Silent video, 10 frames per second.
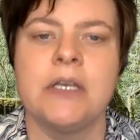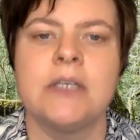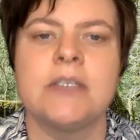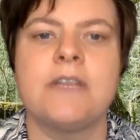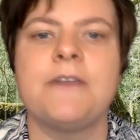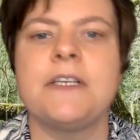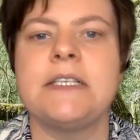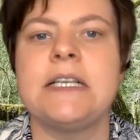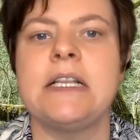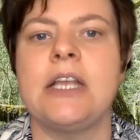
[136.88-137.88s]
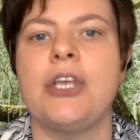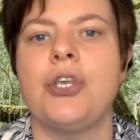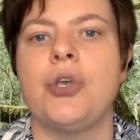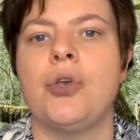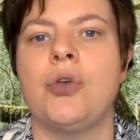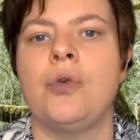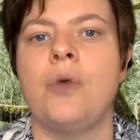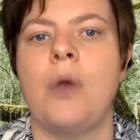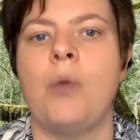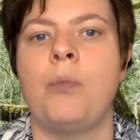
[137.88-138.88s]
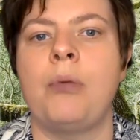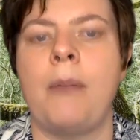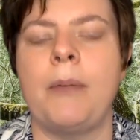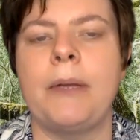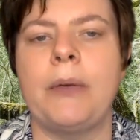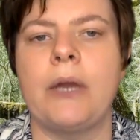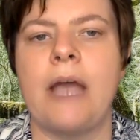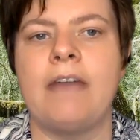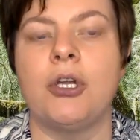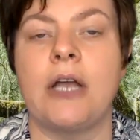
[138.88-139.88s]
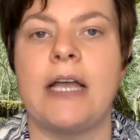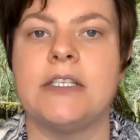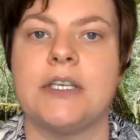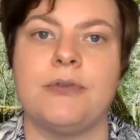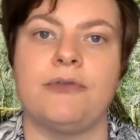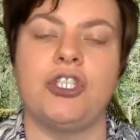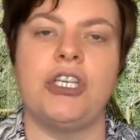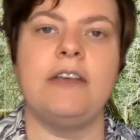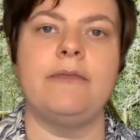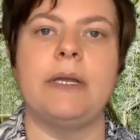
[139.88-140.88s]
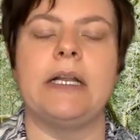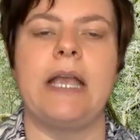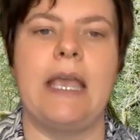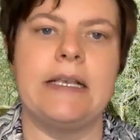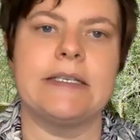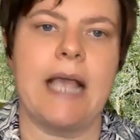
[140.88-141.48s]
So the first thing that you probably want to have a look at in terms of achievement is,